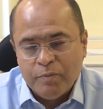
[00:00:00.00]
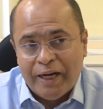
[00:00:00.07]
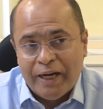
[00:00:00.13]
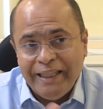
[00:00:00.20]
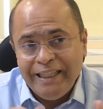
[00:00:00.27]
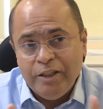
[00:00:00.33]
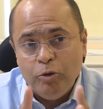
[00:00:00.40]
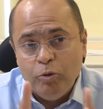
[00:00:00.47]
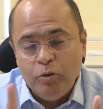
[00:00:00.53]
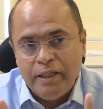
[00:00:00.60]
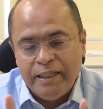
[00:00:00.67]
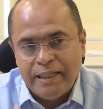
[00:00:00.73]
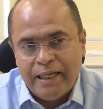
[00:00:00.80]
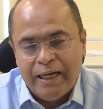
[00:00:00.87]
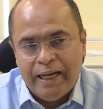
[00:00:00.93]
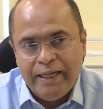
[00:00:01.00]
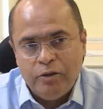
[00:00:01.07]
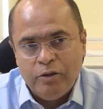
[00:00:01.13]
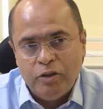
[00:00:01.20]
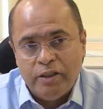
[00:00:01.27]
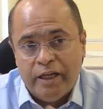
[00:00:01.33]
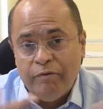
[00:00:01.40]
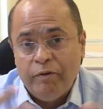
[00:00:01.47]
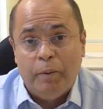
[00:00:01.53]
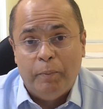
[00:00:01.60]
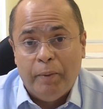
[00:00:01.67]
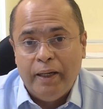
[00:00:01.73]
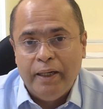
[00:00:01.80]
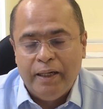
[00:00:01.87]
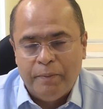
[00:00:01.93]
But I think two things I'd like to share from a
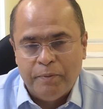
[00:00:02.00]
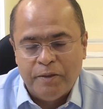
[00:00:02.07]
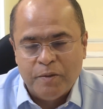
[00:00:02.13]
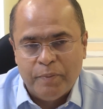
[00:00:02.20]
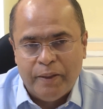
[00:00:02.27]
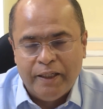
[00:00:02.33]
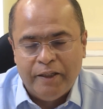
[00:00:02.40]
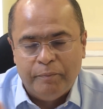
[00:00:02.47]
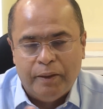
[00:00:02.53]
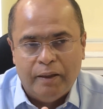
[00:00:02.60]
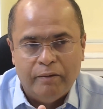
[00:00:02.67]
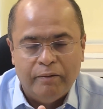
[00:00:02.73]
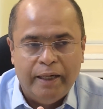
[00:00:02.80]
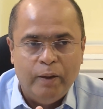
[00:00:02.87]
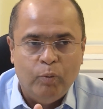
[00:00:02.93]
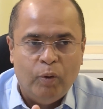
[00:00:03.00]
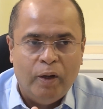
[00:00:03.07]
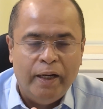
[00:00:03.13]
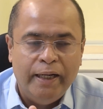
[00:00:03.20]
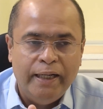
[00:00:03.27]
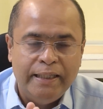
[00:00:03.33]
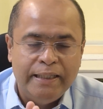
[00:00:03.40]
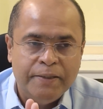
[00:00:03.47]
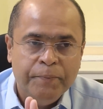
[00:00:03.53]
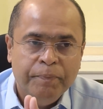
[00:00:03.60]
market perspective, Part, right? One is